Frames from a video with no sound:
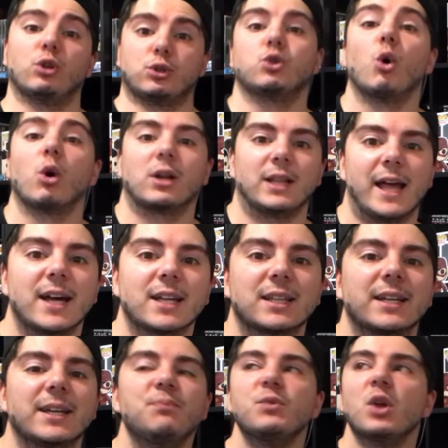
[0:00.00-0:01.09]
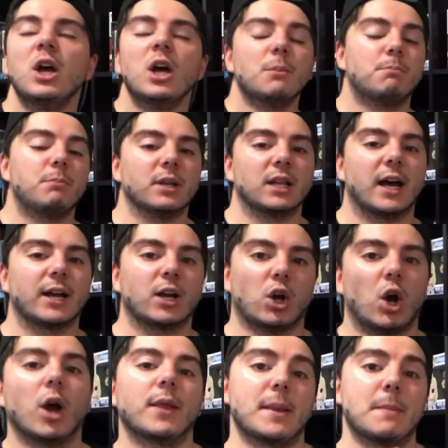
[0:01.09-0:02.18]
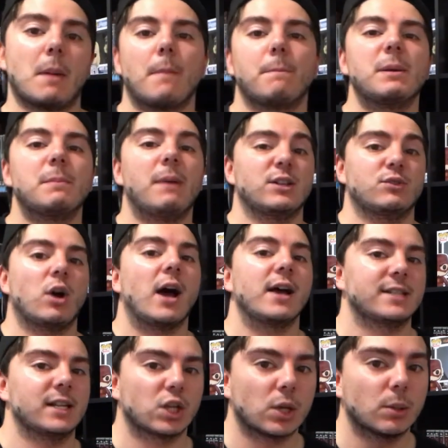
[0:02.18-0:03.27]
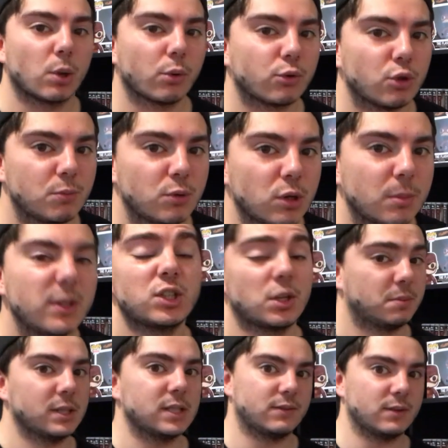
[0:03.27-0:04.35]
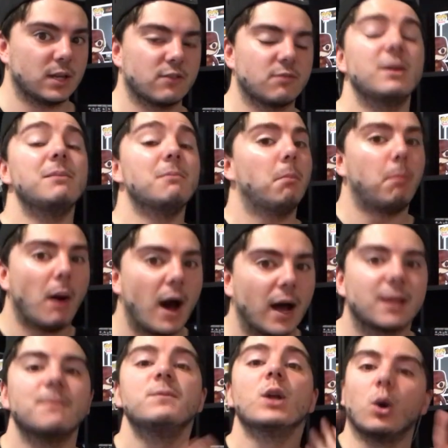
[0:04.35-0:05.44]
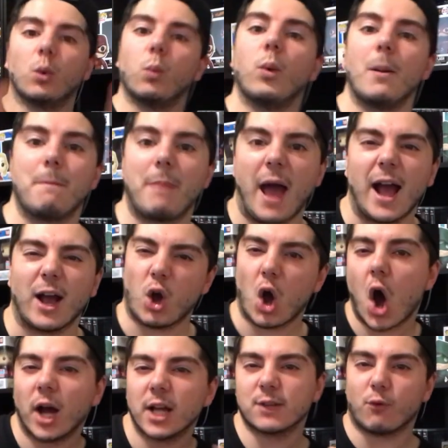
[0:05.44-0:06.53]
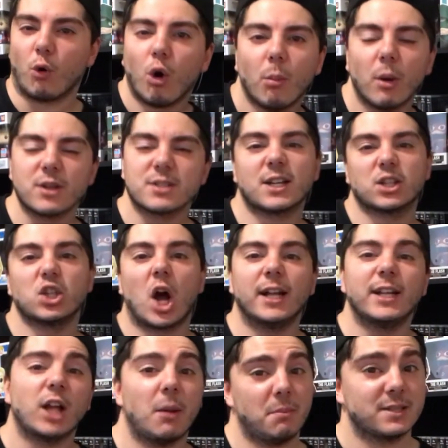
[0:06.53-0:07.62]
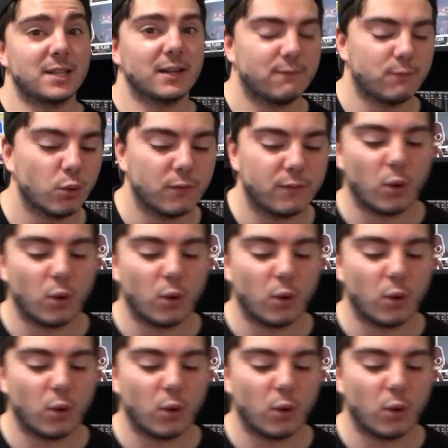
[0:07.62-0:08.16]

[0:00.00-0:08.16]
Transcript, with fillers: talk loudly. But like uh, there might be parts where I sound like I'm going through puberty, so please forgive me. But we're back, kind of, almost like ninety-nine percent full